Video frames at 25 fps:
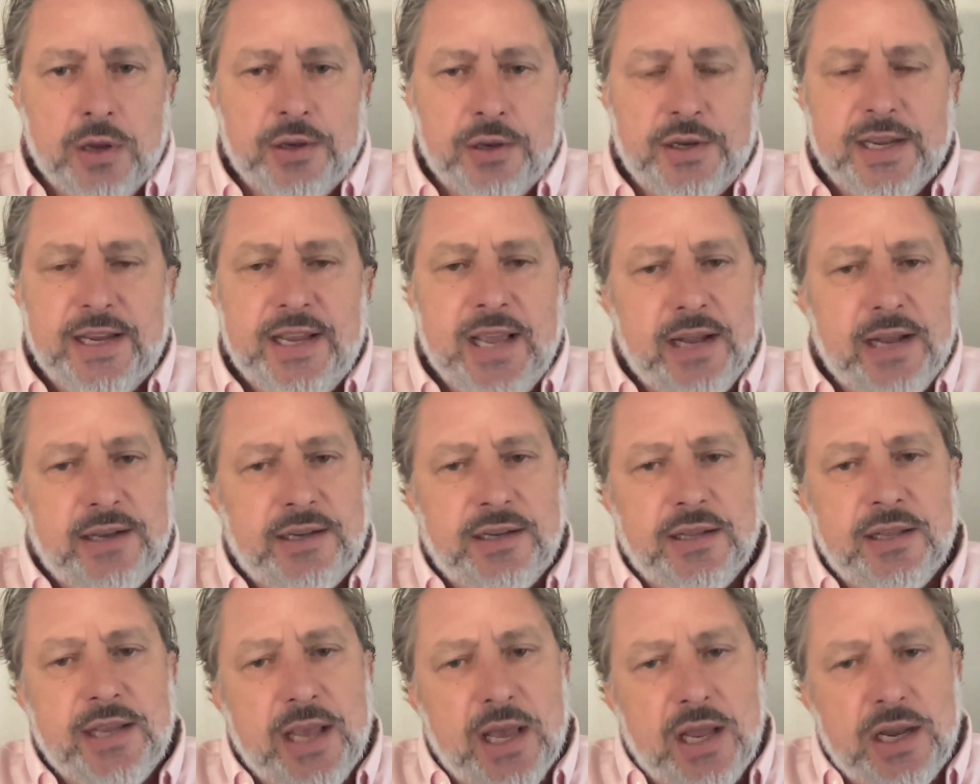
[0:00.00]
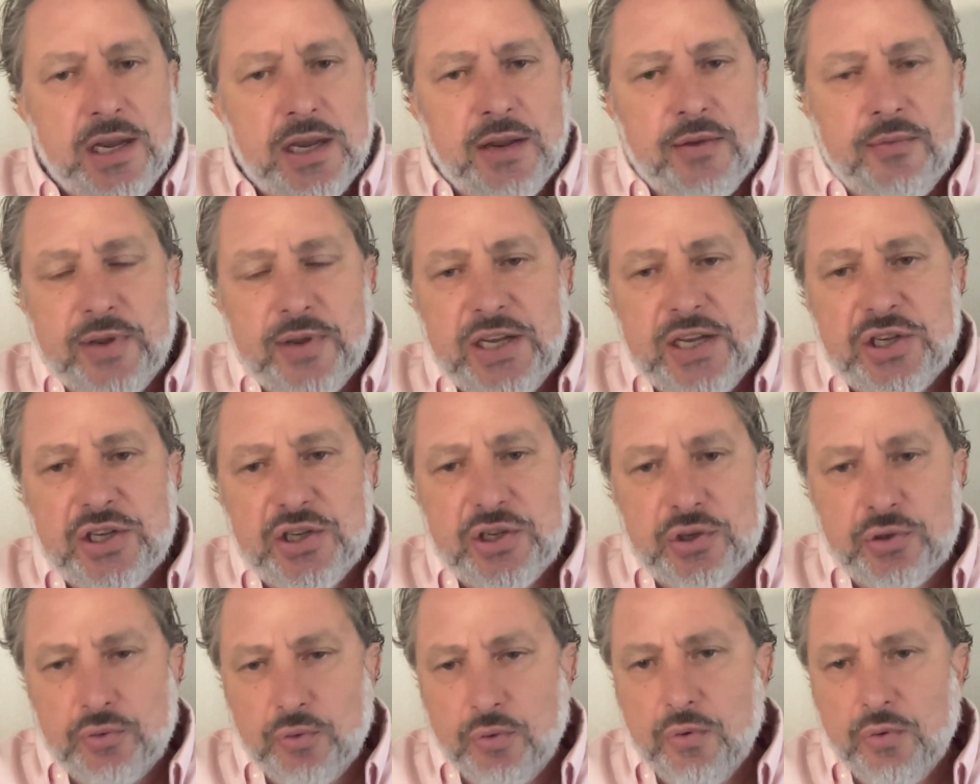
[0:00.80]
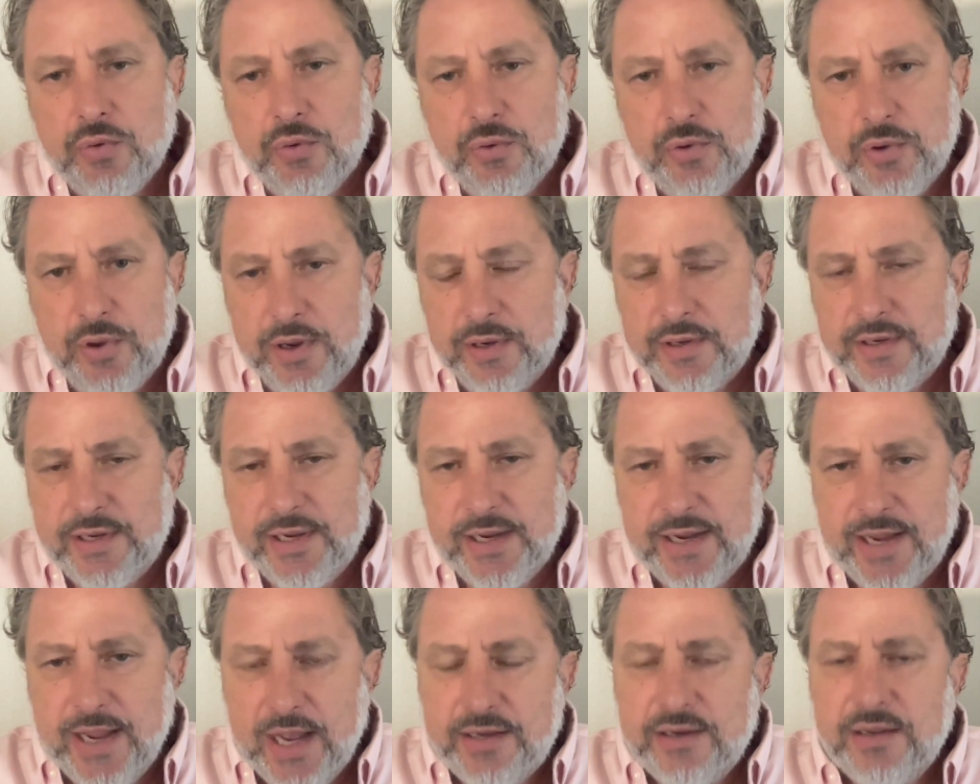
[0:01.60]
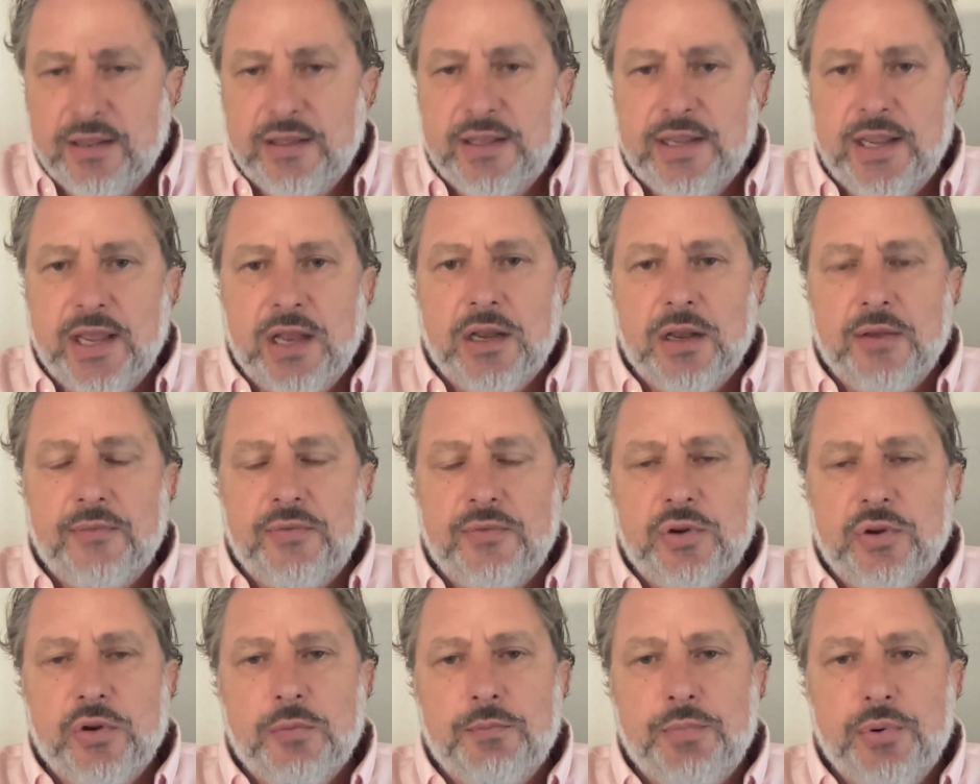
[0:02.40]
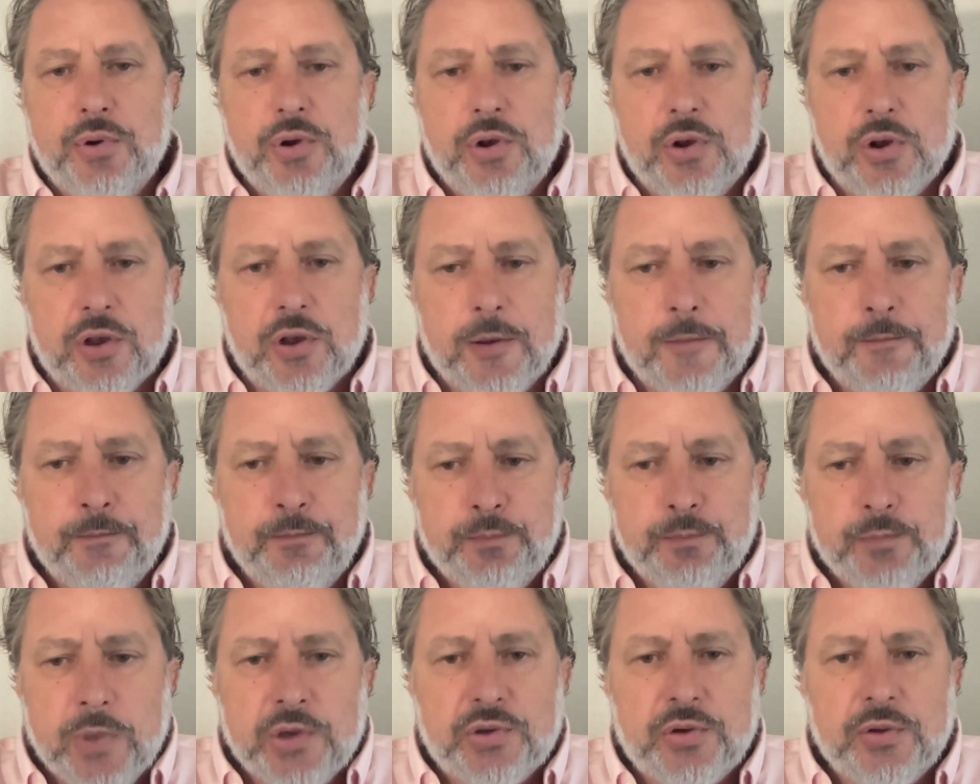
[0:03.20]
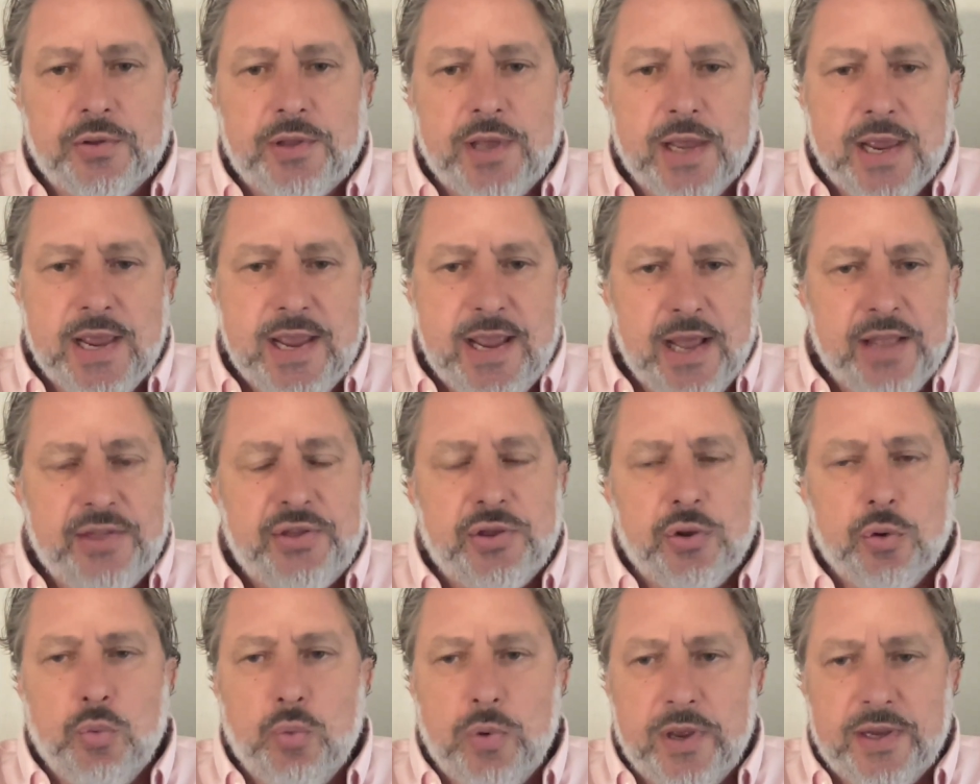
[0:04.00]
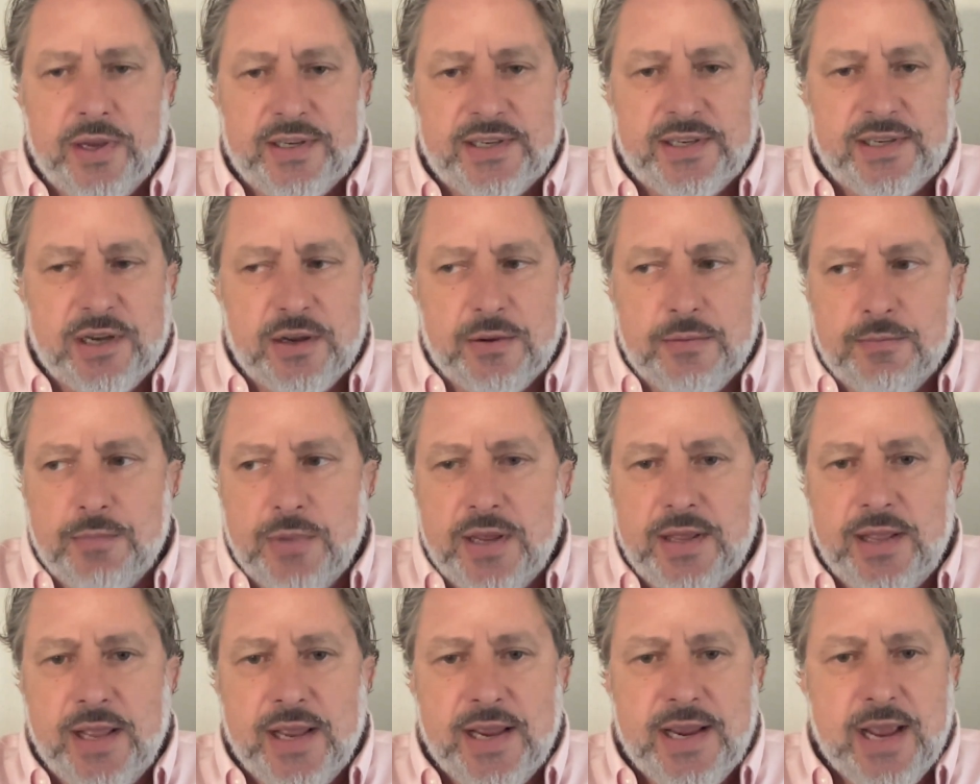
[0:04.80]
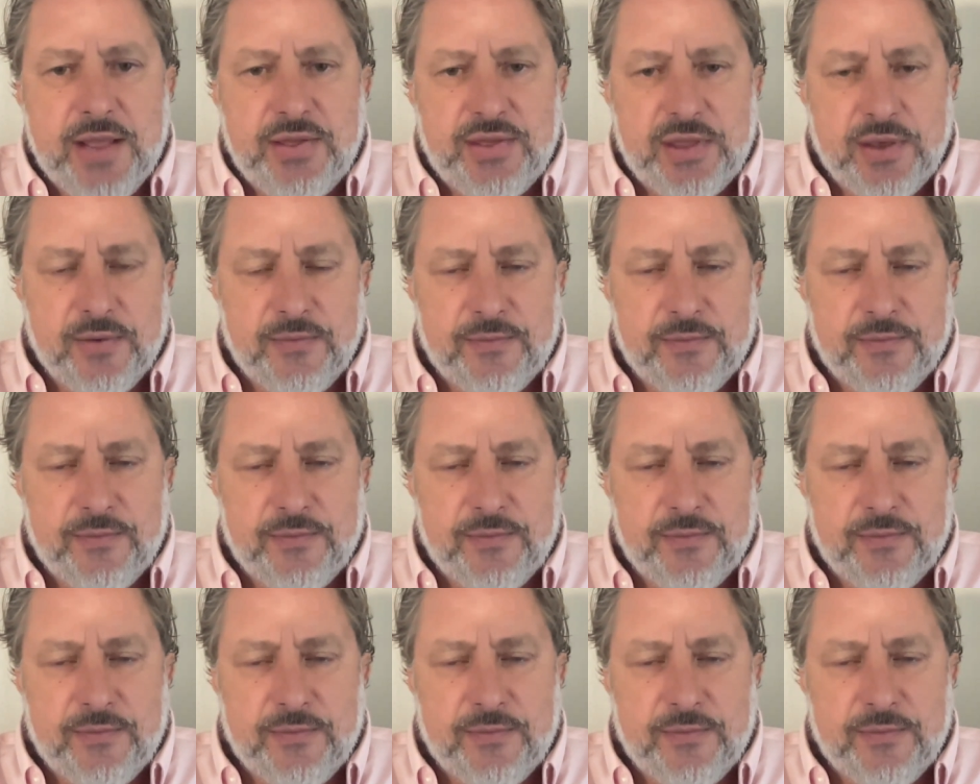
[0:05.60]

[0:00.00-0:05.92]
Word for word: to get to the end of each story, to get to the end of your book, so that they get the wisdom and they get the